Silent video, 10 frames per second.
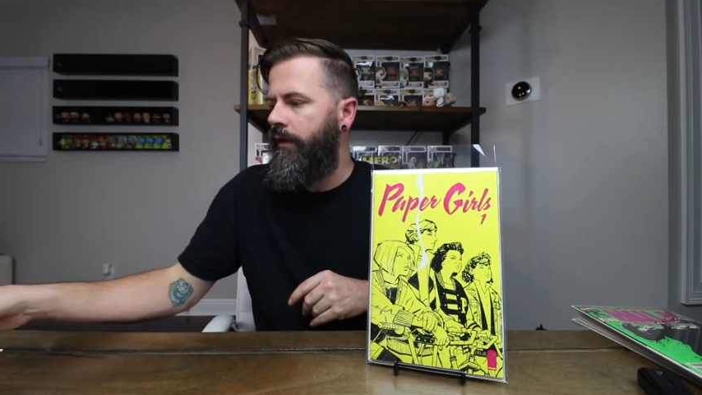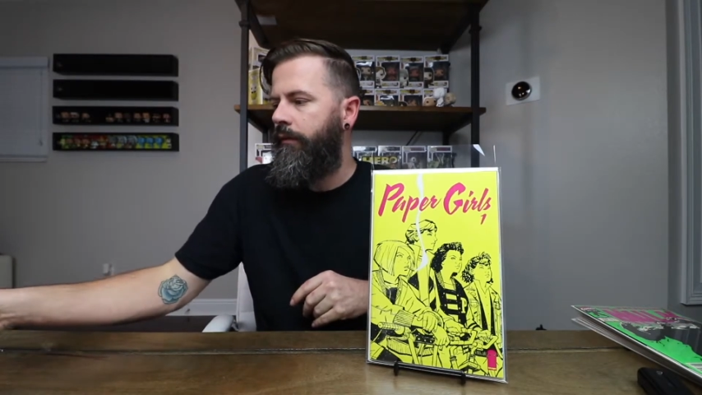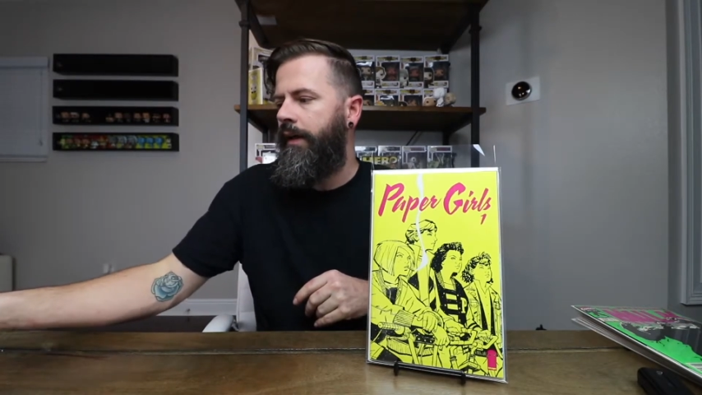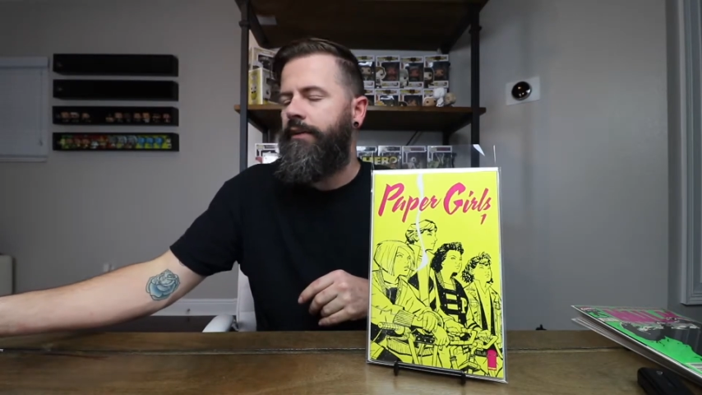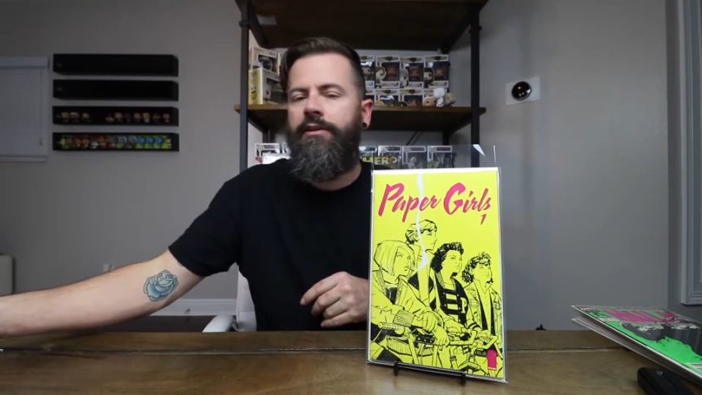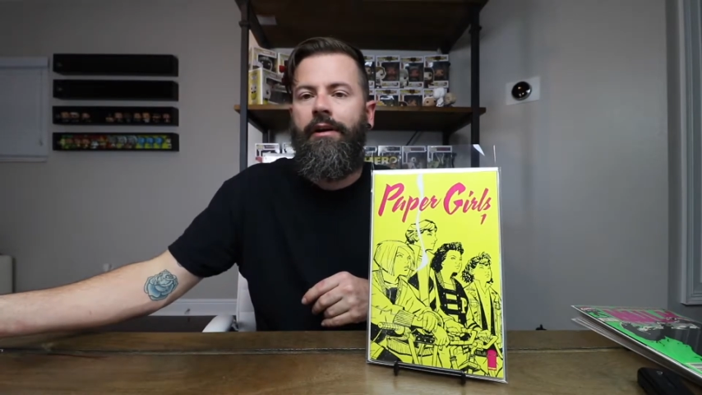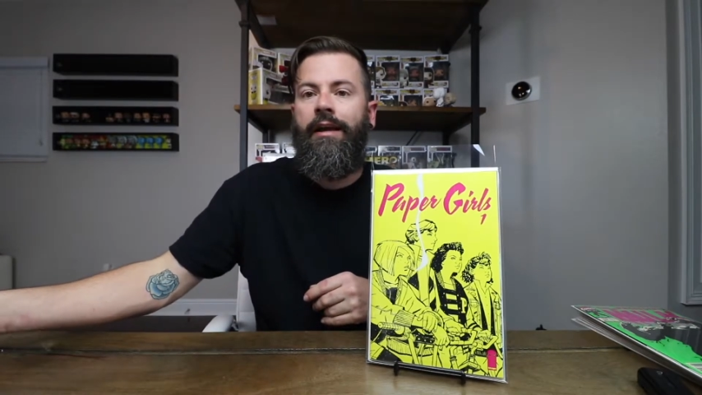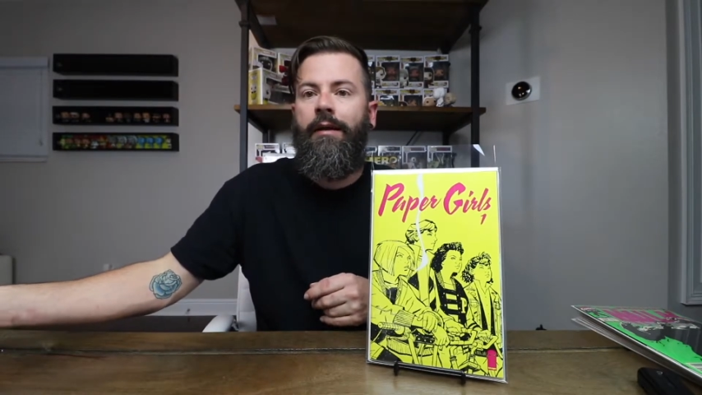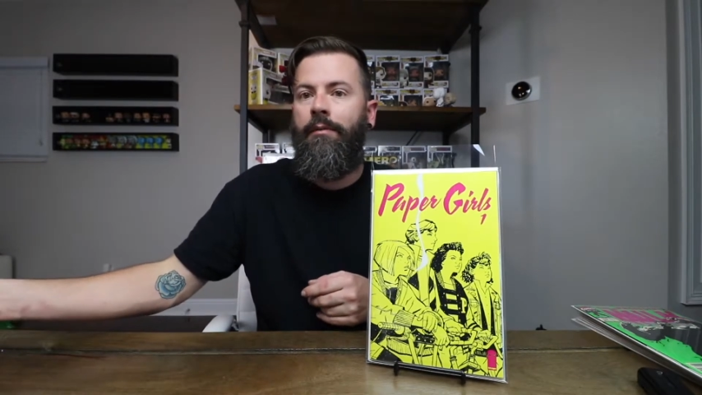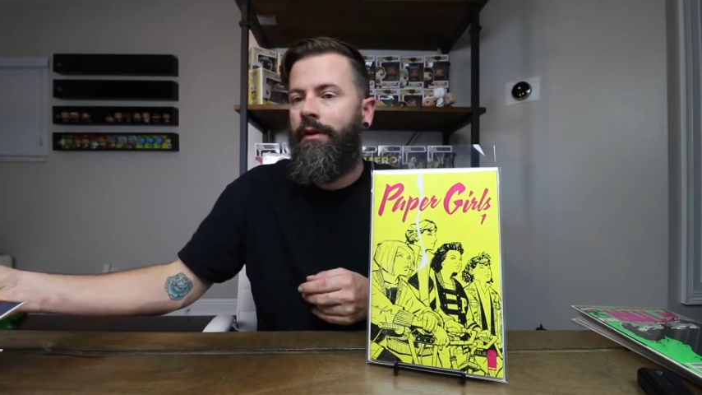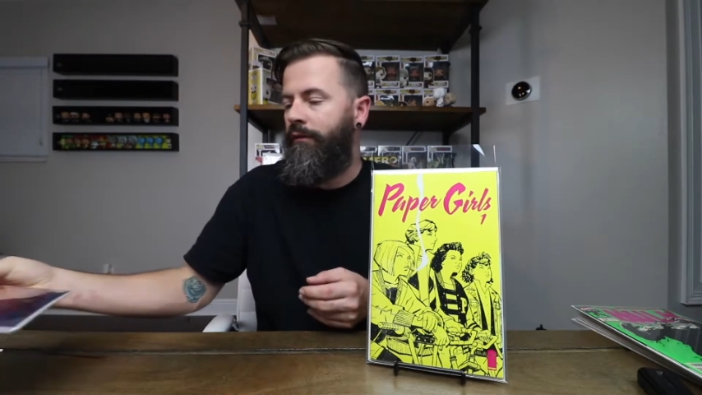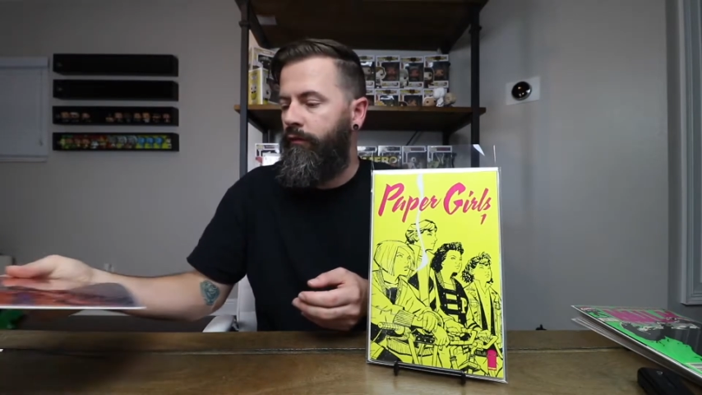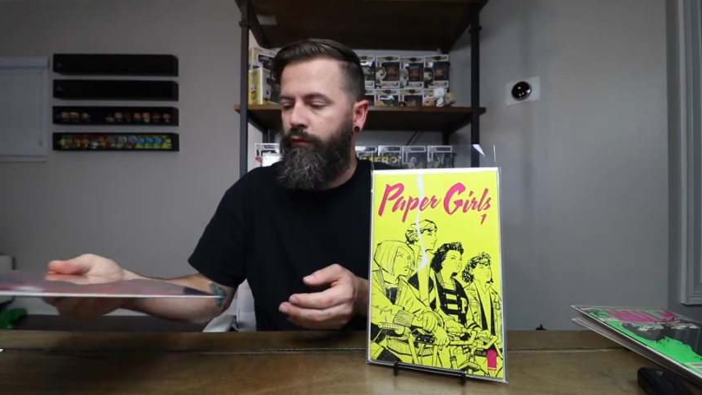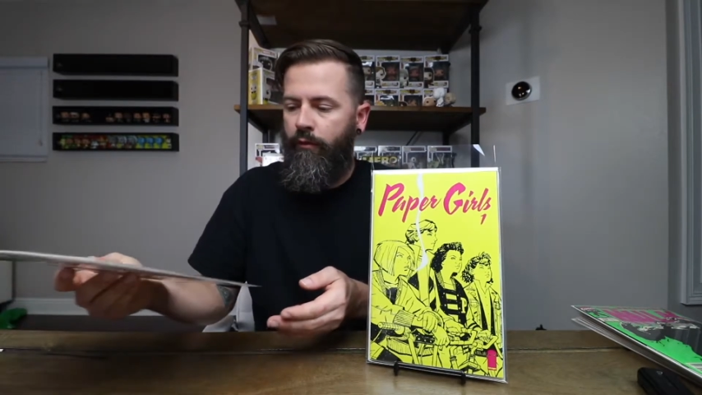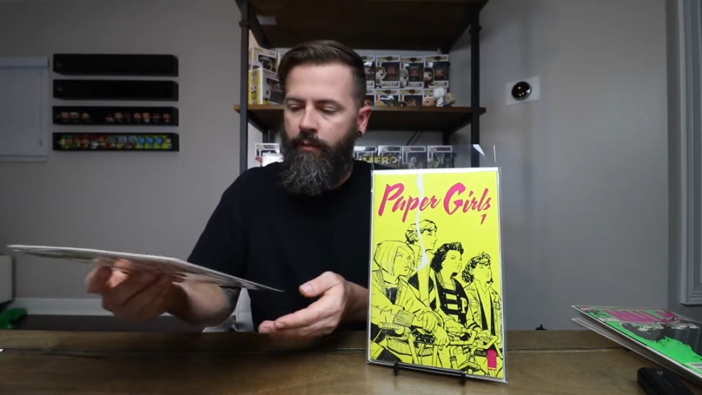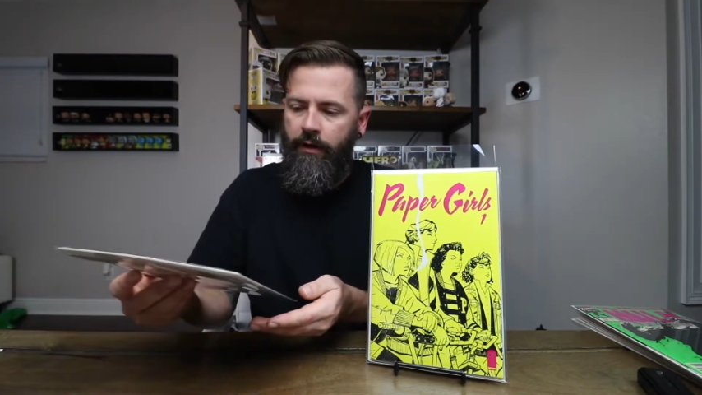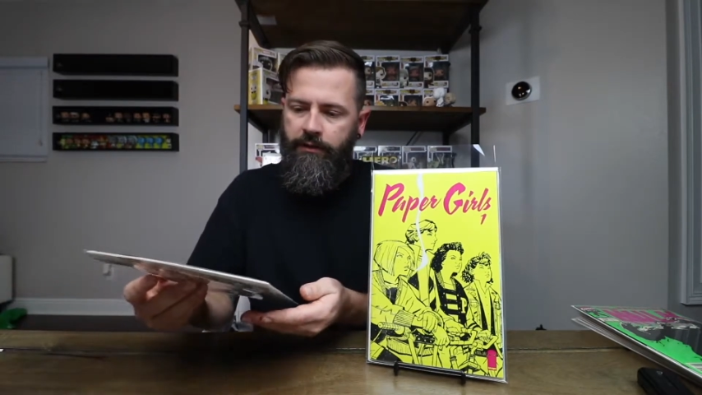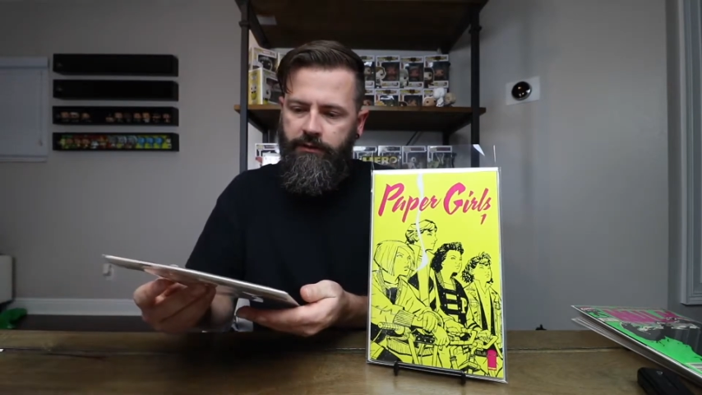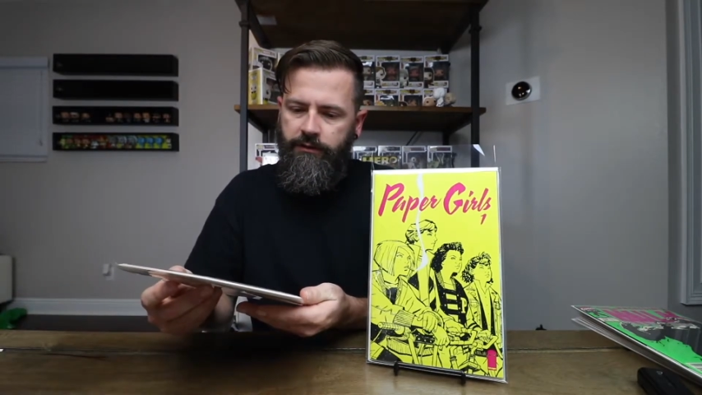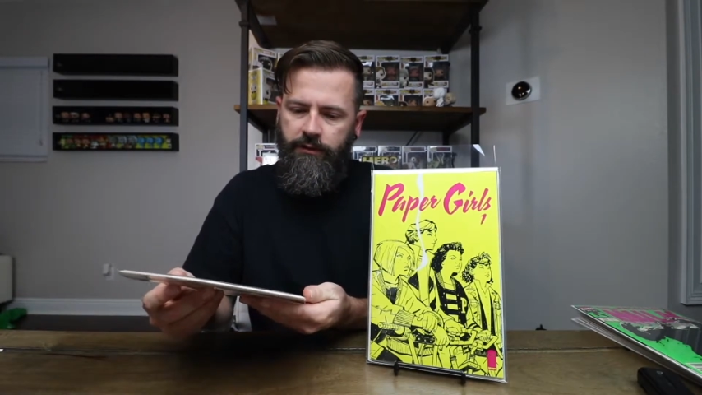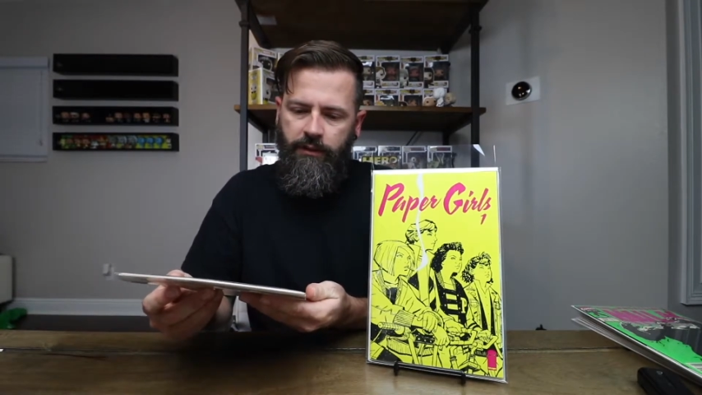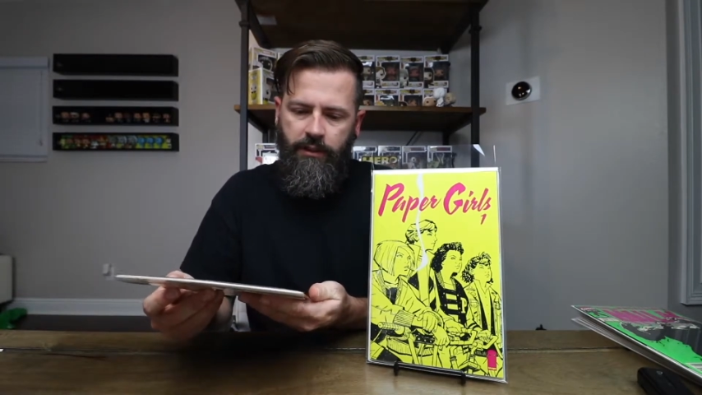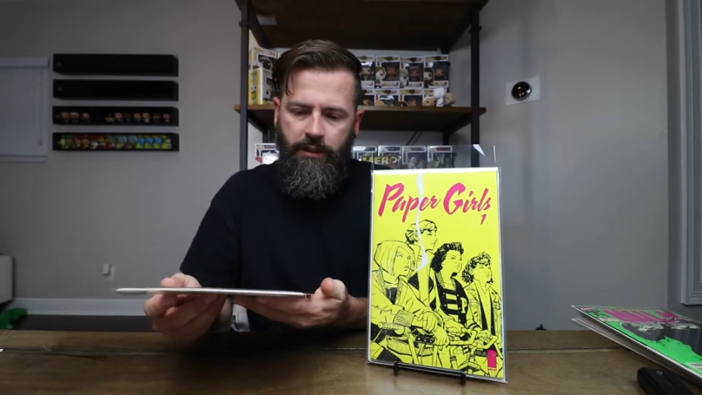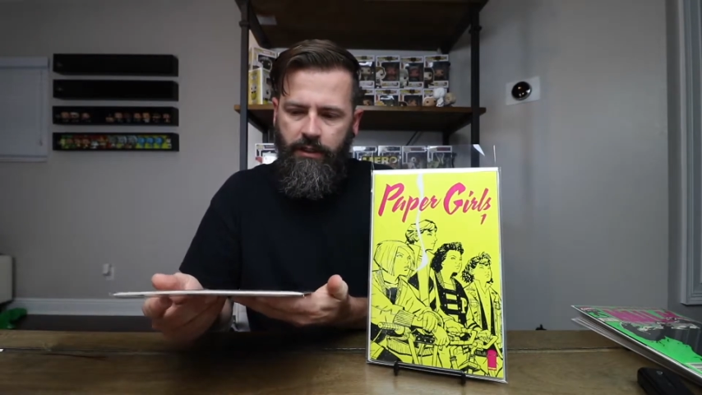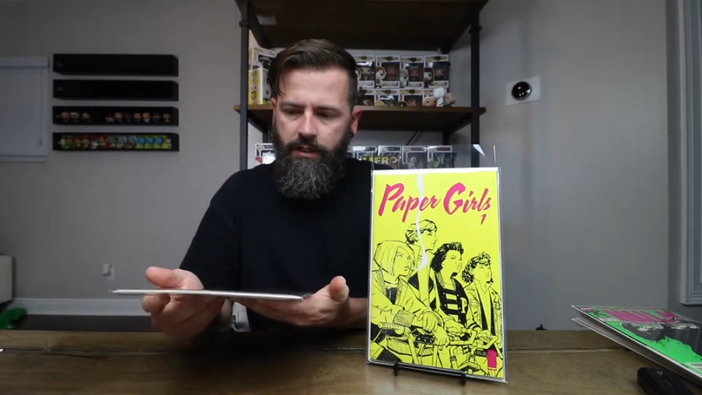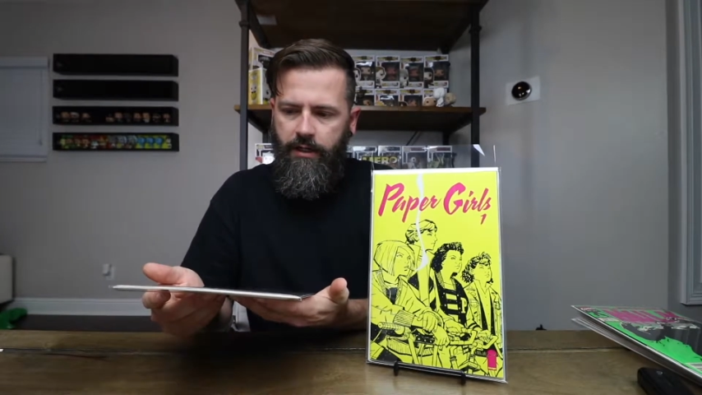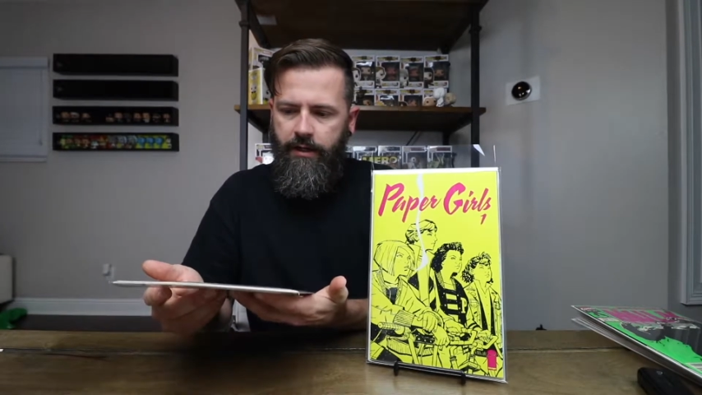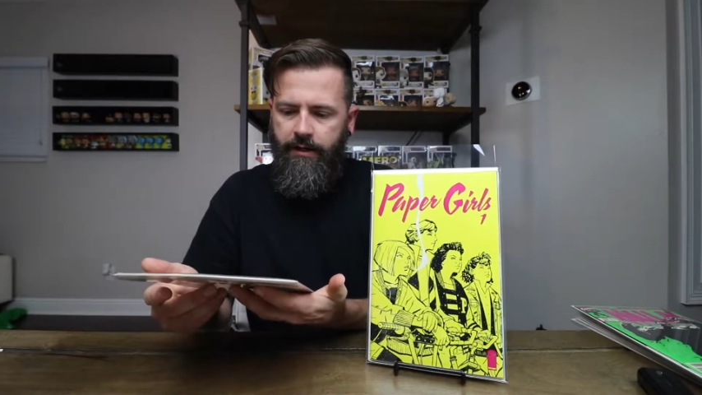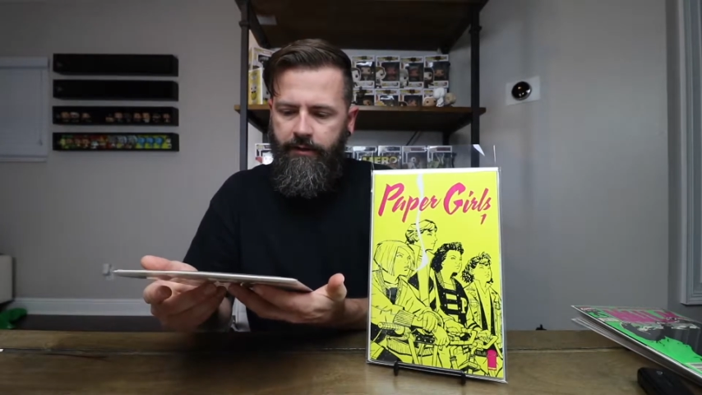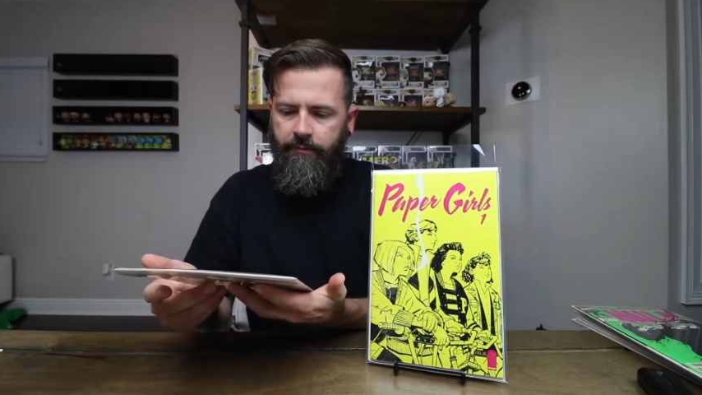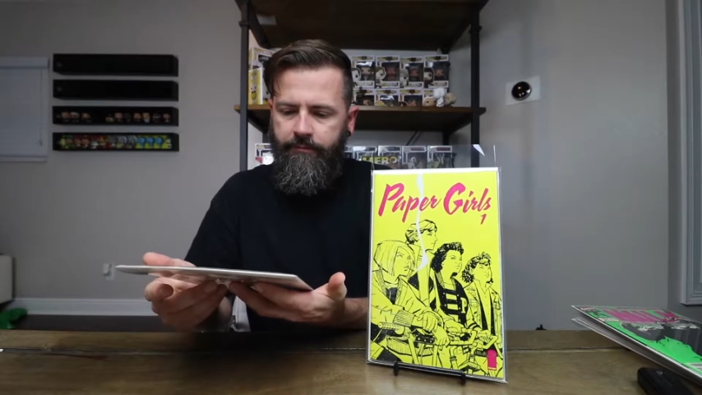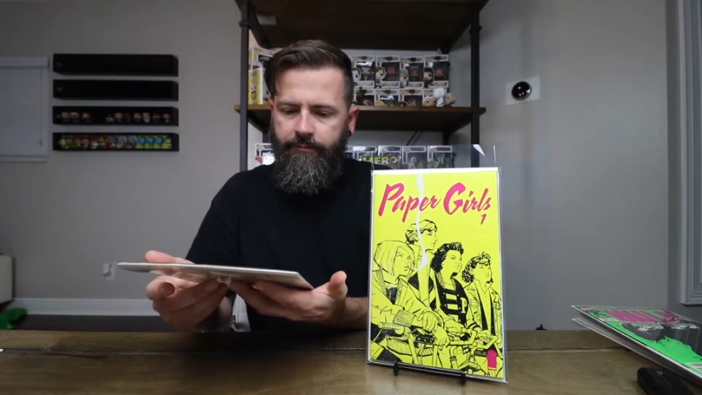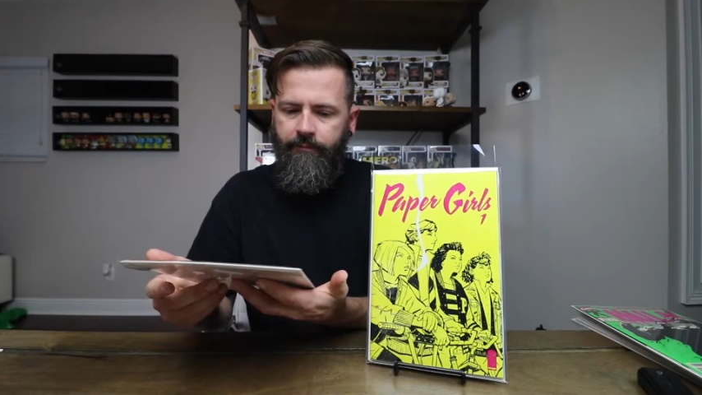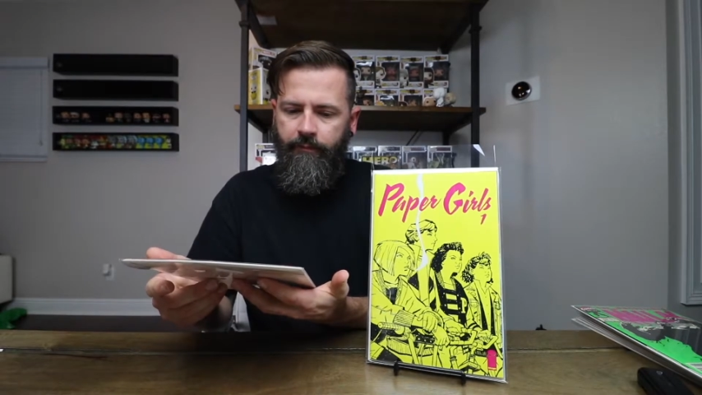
went ahead and took a gamble on it for $4.